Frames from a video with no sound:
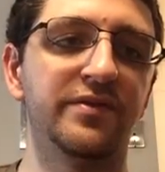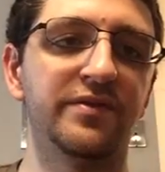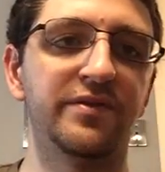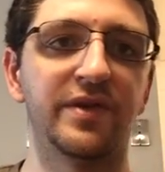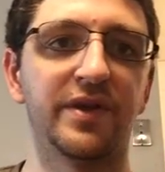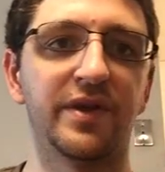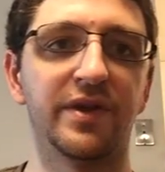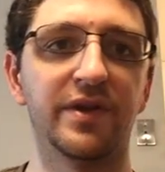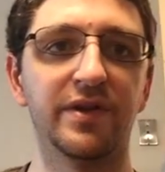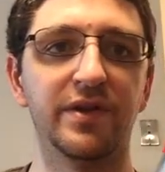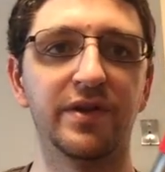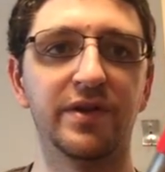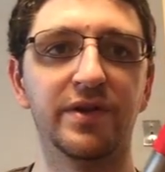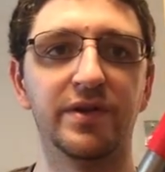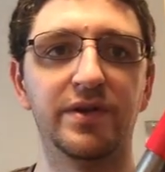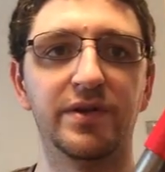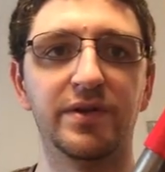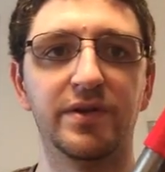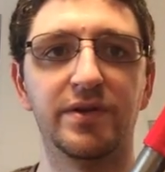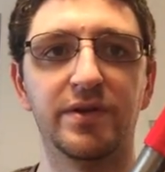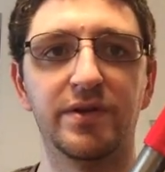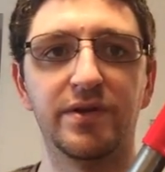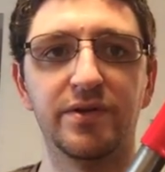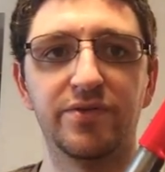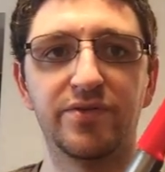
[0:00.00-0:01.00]
Stick it
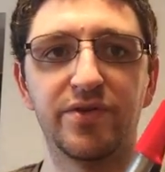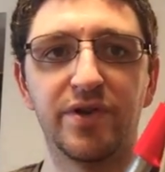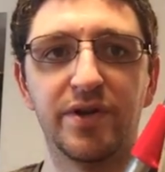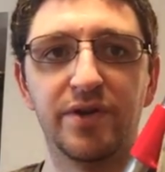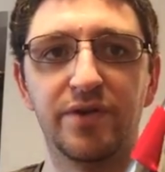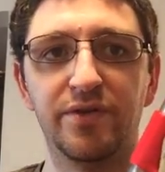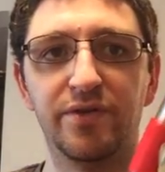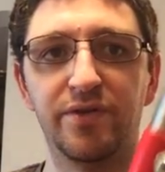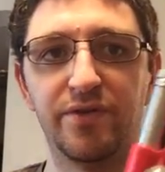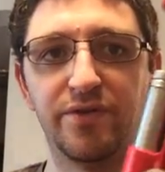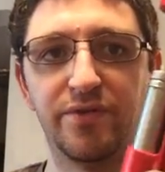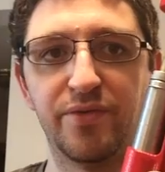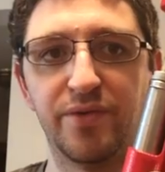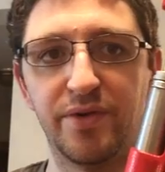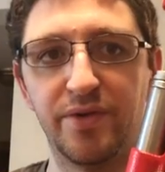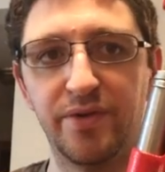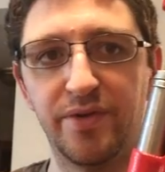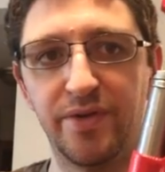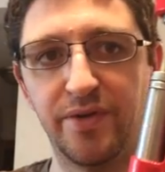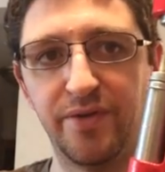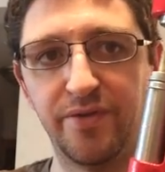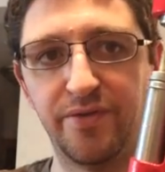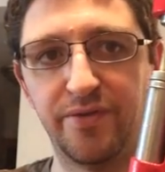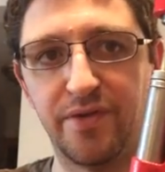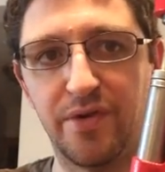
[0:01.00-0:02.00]
in. I'll try and do this one a
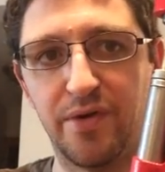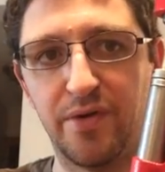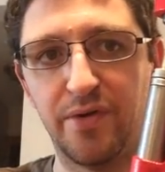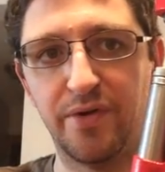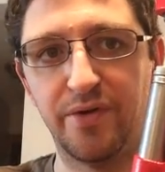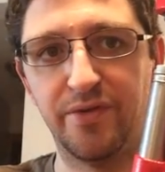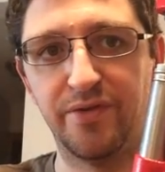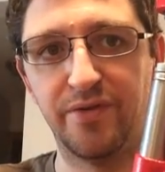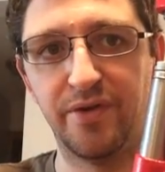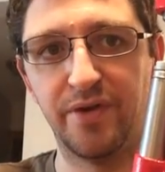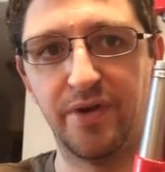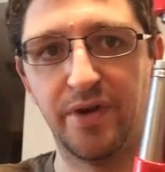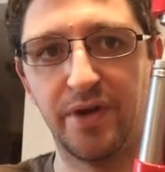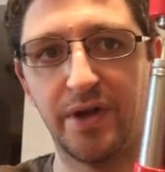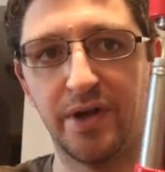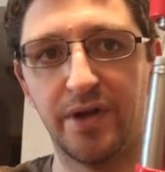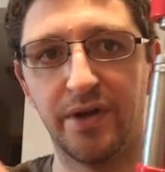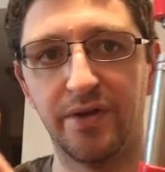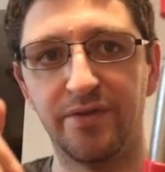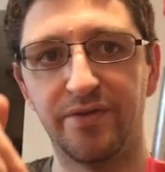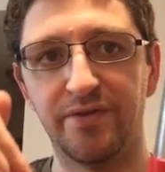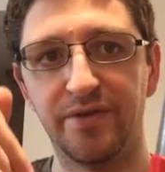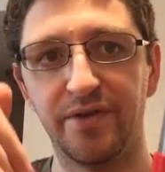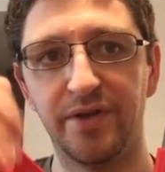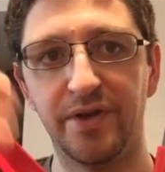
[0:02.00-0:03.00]
little slower so you can
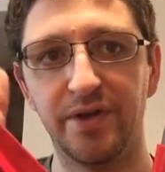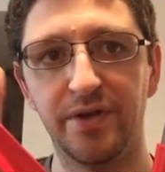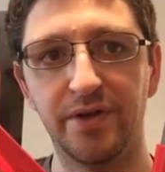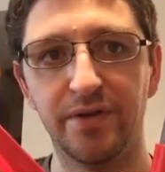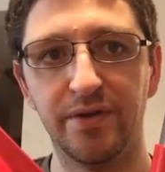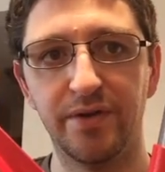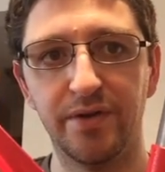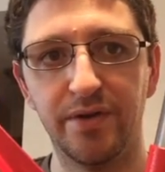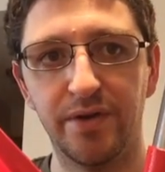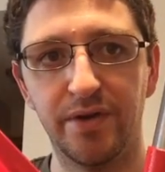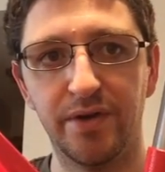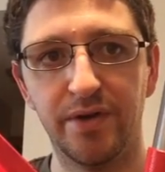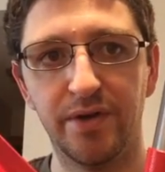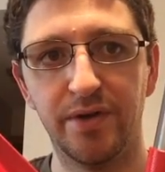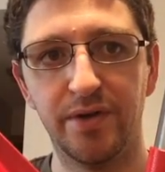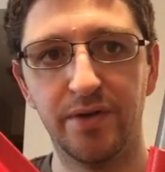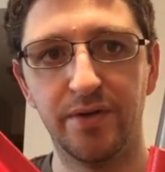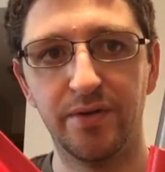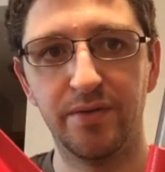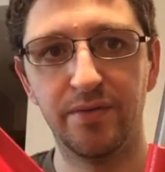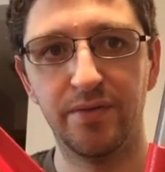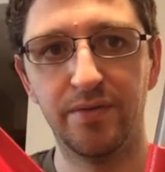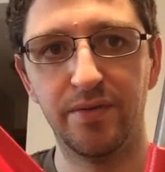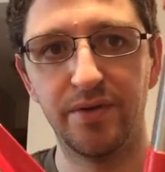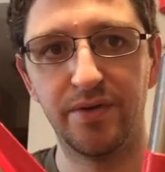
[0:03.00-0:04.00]
kind of see
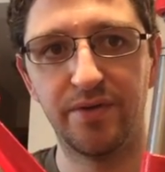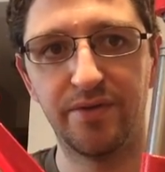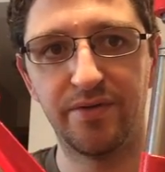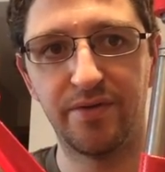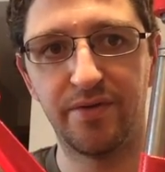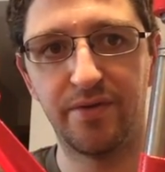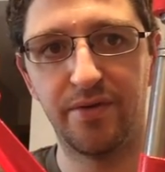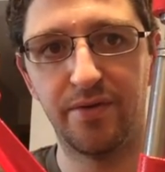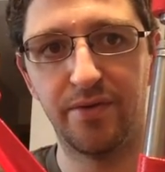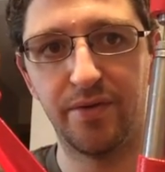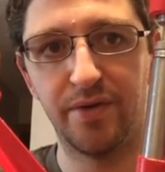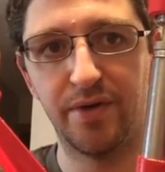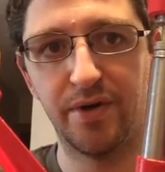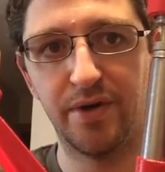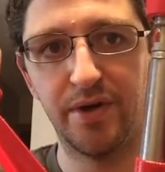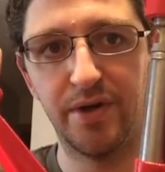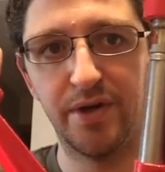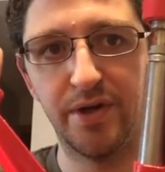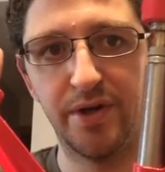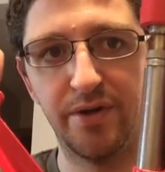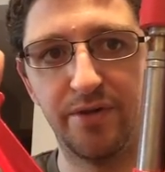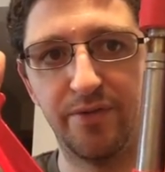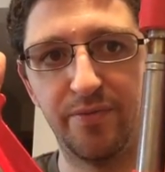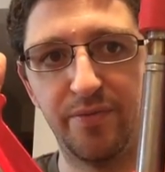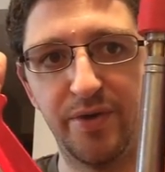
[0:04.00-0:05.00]
what's going
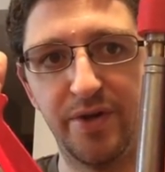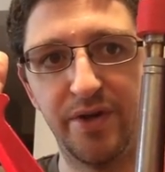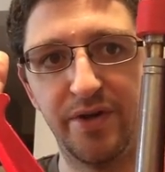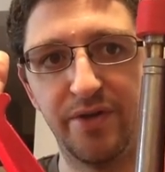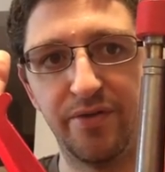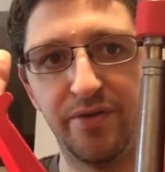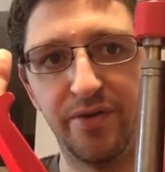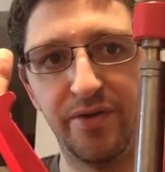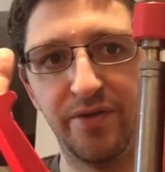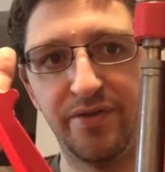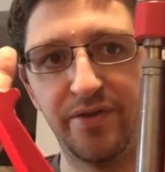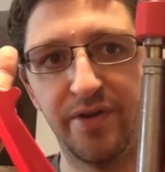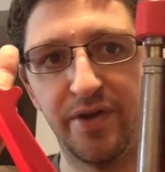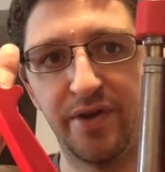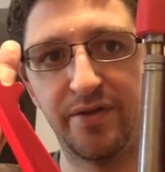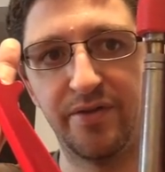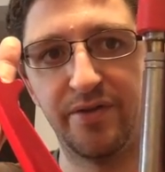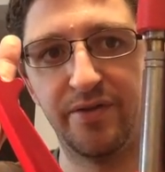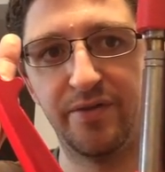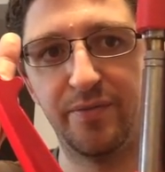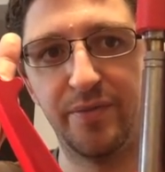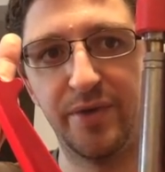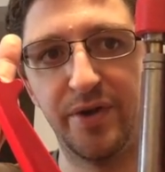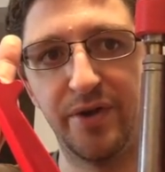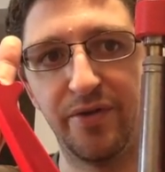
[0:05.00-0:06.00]
on. It's being
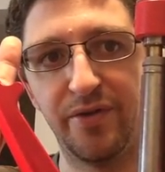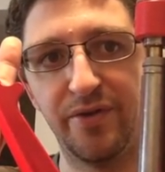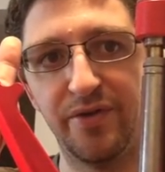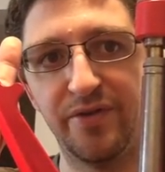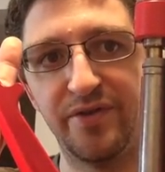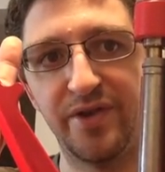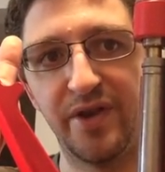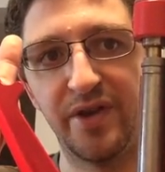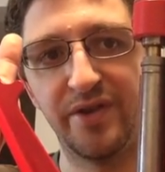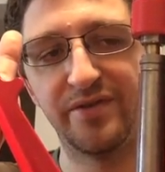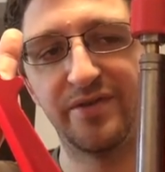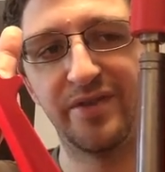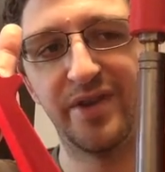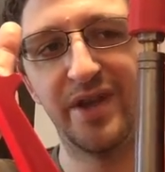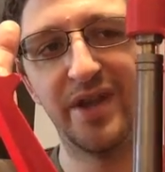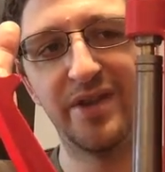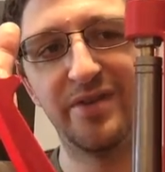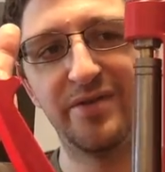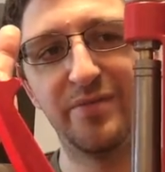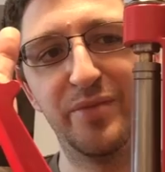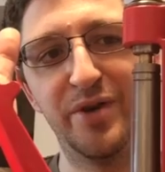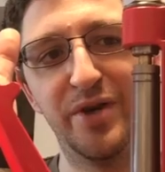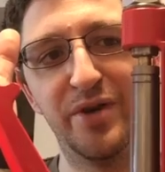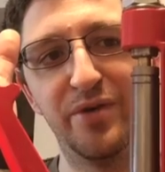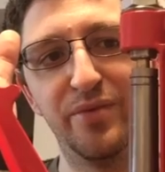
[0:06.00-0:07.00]
recessed. It's being recessed.
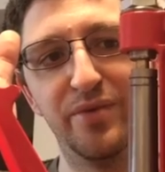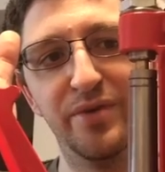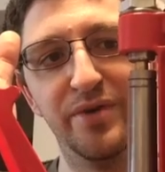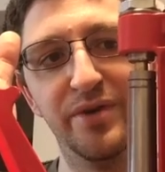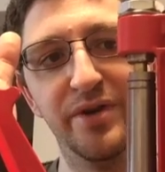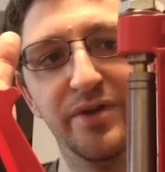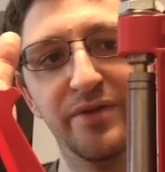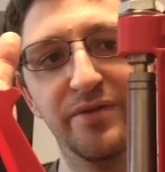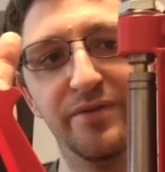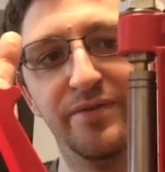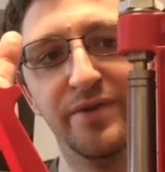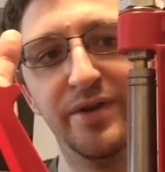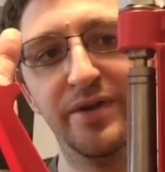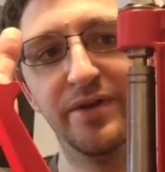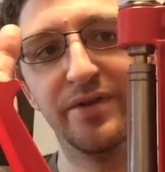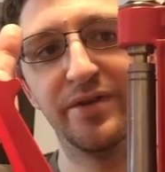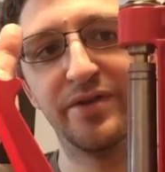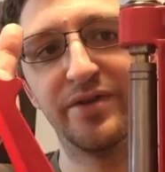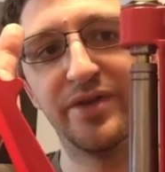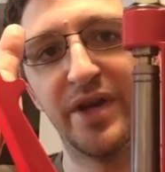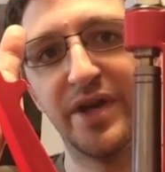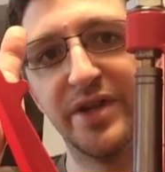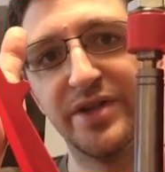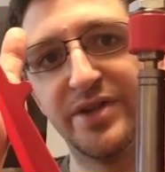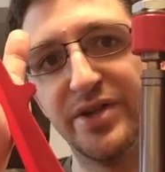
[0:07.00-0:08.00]
That's about where you'll feel
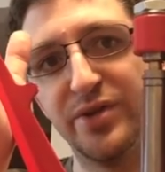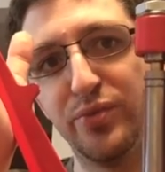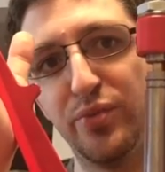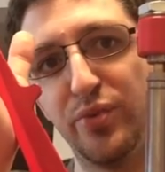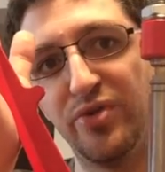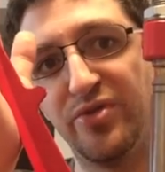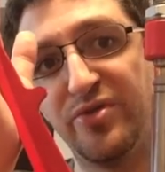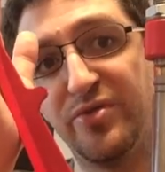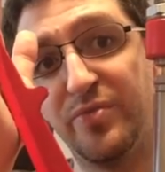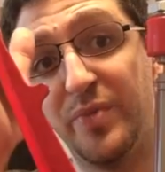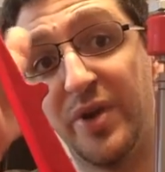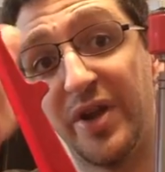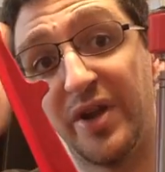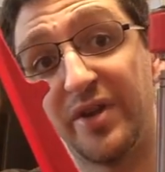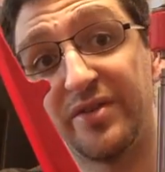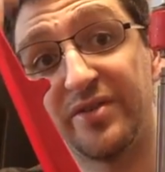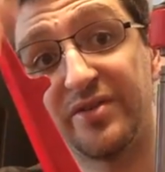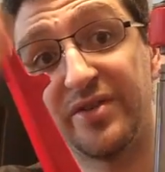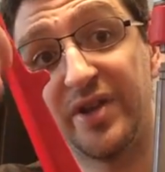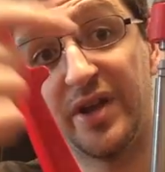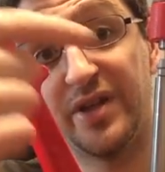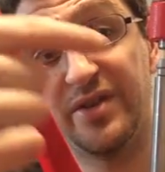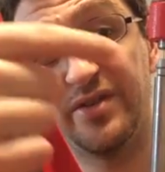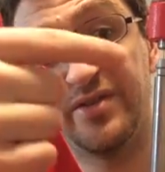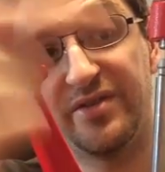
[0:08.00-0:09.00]
the tension, which
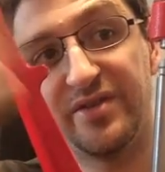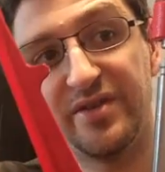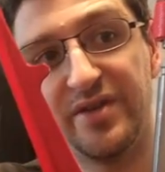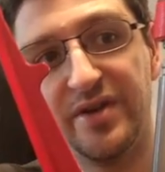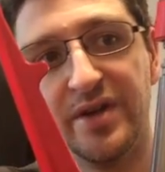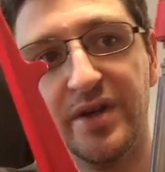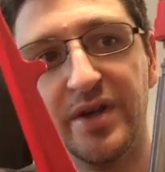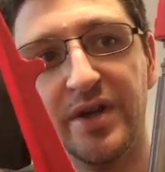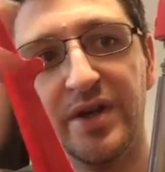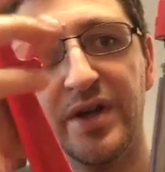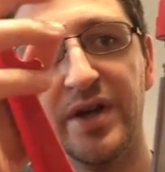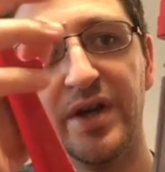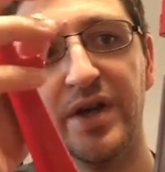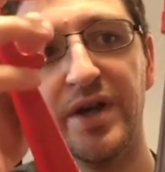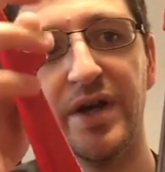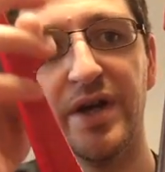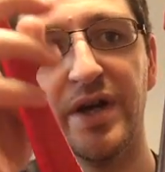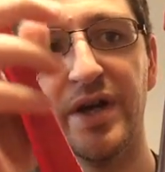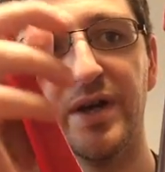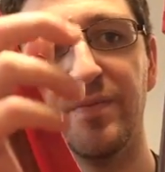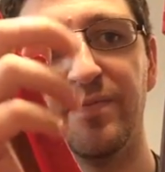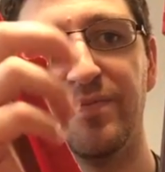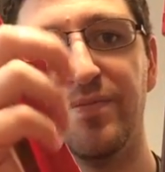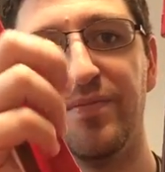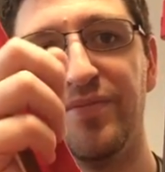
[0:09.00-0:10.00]
makes sense.
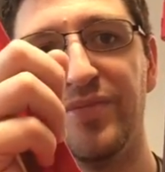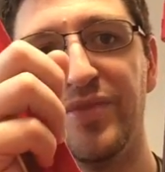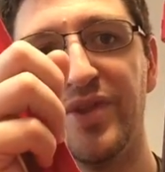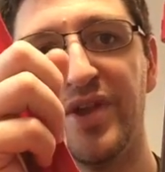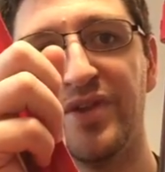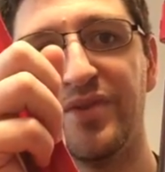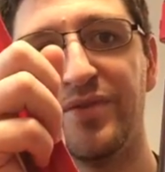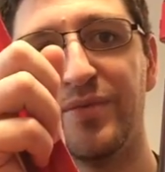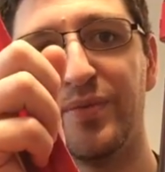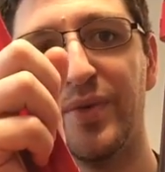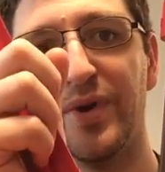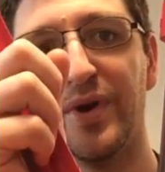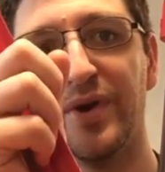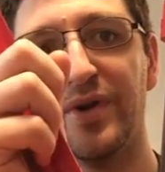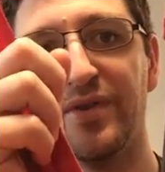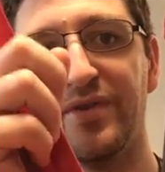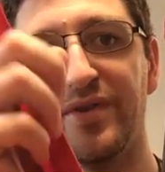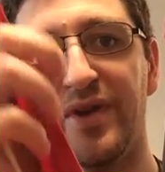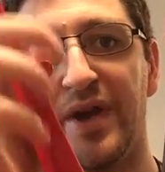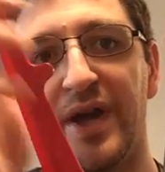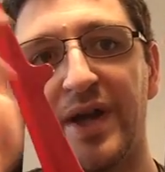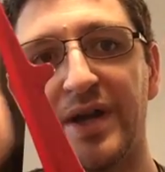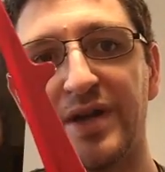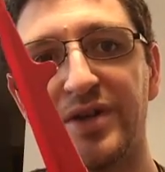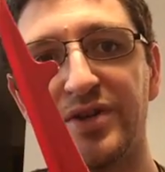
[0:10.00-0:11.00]
That's where
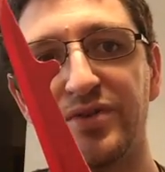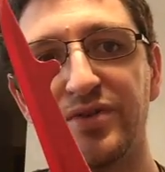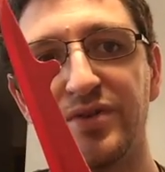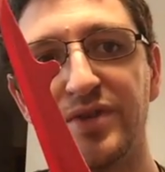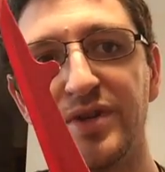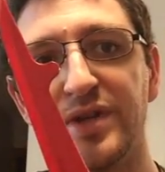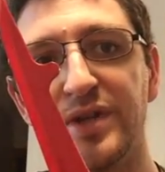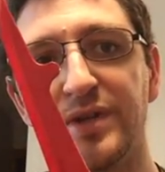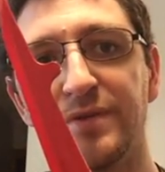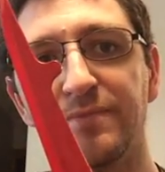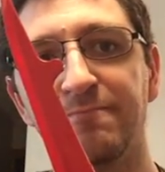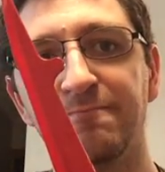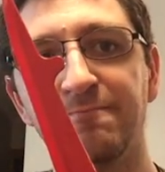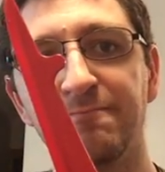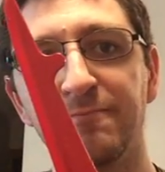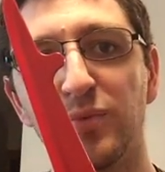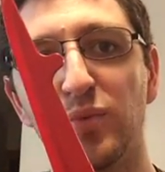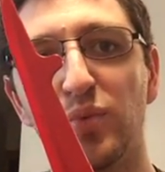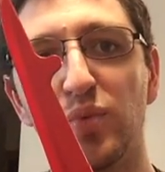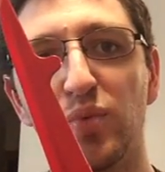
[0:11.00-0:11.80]
it's actually